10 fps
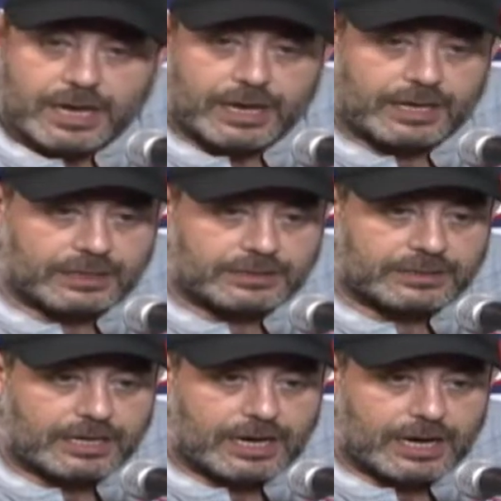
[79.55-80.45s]

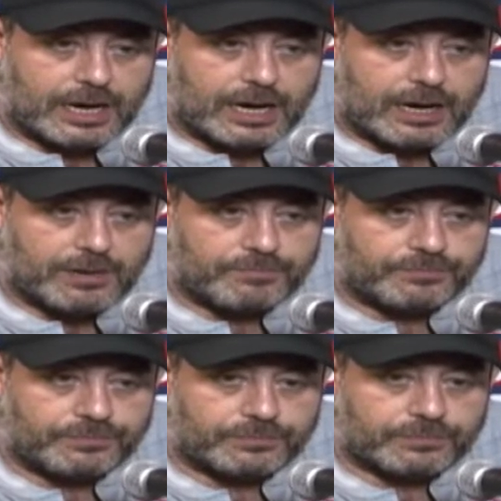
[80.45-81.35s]
and um,